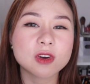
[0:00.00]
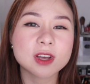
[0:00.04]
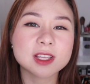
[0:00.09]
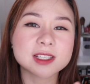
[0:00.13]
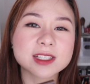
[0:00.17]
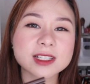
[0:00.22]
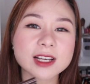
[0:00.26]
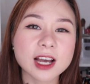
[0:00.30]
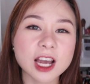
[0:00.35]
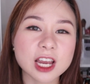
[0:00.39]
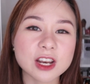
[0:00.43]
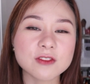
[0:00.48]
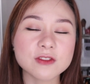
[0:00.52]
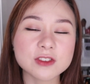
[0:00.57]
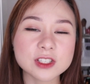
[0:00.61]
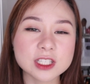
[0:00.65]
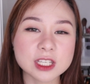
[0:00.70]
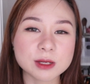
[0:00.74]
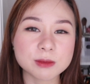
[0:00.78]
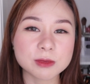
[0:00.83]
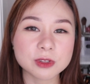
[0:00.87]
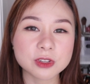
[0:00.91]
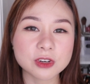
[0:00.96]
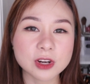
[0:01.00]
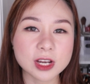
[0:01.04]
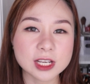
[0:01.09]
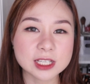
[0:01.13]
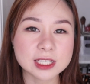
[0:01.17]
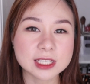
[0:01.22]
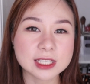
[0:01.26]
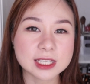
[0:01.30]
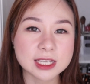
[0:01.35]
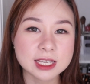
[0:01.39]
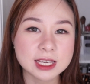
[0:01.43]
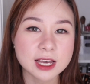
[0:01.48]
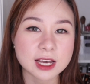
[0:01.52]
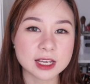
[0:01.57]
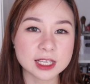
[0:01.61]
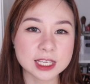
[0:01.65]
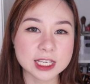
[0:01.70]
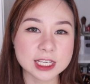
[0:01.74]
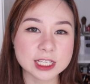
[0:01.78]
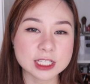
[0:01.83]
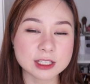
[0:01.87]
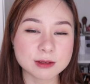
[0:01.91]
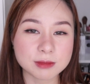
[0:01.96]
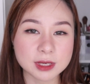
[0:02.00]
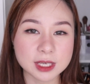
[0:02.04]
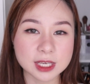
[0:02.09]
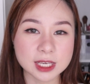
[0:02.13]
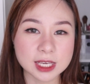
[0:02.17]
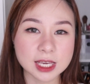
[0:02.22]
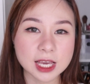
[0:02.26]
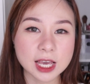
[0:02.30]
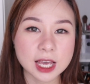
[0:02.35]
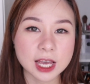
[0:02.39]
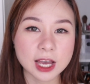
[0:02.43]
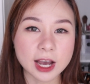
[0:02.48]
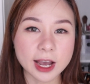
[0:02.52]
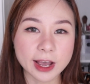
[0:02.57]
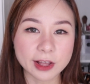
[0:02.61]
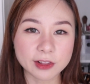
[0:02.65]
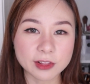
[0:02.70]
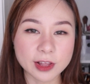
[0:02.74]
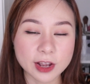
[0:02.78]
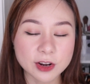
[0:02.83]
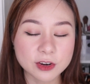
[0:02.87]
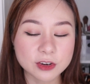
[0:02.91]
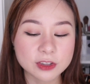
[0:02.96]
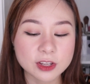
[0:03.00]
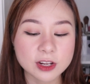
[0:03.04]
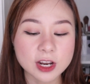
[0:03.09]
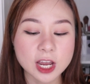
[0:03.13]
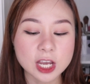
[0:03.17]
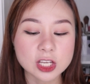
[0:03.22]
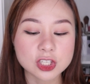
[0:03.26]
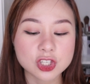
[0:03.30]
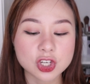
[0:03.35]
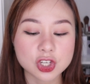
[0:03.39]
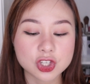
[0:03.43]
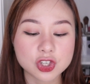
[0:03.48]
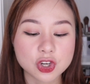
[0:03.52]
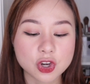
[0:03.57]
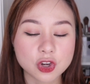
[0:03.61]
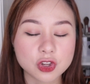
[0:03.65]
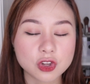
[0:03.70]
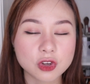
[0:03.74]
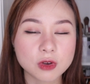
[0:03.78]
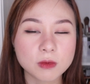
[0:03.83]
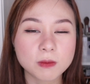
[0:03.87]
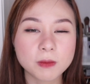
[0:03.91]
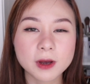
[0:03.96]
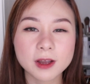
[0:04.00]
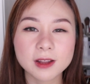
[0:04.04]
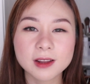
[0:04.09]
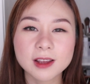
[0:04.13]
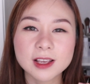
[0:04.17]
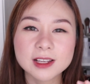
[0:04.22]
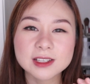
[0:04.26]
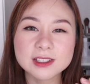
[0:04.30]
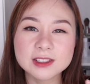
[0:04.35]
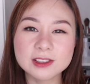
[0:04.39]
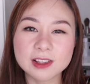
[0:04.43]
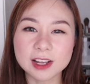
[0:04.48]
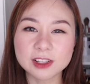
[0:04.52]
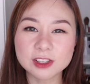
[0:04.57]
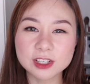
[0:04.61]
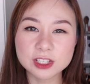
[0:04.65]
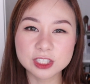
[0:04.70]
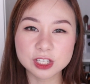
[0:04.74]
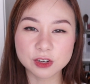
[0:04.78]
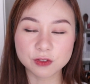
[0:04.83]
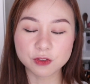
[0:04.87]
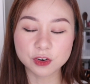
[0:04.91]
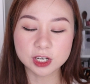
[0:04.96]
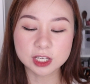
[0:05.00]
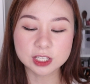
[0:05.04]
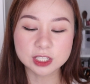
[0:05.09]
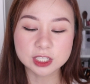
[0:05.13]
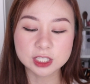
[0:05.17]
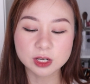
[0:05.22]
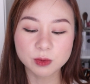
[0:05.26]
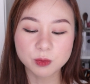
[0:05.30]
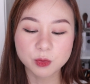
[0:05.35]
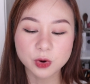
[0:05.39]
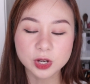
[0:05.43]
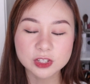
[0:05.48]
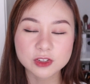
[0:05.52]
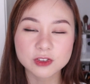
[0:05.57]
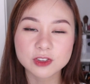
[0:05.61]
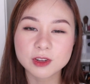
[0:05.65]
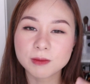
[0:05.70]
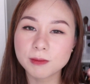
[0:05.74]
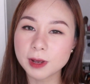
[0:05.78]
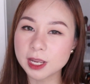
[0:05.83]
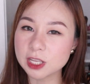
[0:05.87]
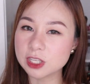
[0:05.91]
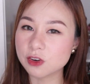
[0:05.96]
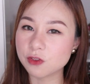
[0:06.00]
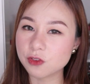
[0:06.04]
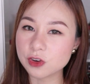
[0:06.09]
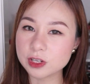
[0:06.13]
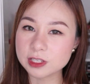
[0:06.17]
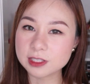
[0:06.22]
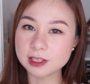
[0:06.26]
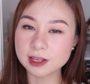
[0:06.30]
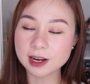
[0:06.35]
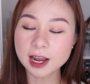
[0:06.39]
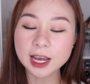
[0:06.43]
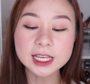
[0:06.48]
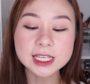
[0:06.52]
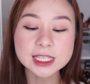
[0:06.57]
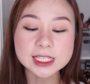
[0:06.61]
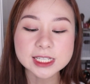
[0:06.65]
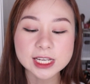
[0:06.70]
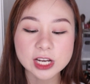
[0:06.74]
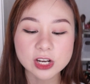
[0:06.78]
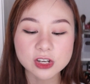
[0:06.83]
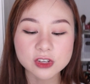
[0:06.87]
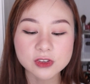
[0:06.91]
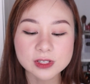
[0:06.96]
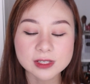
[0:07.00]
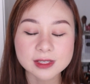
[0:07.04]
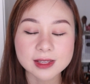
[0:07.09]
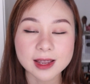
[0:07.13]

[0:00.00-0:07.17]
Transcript: it's kind of similar as the Kiss Me eyeliner that I just showed you, but slightly different in some ways. So the main difference that I can tell you is